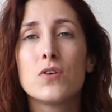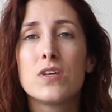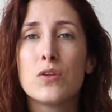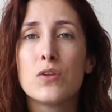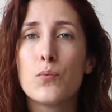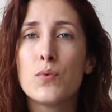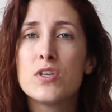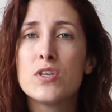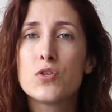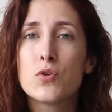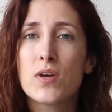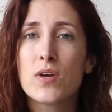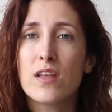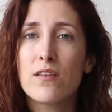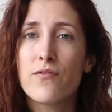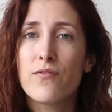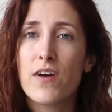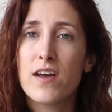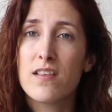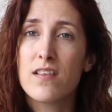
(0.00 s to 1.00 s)
in which you
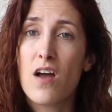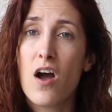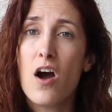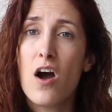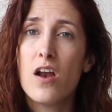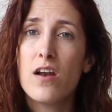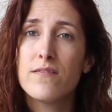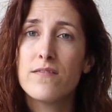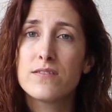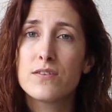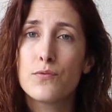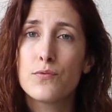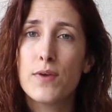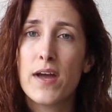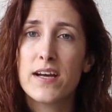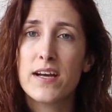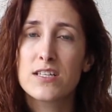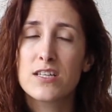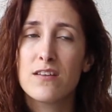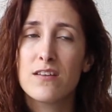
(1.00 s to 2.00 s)
can find all of the
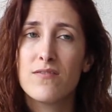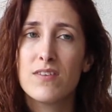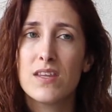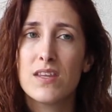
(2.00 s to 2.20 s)
reaction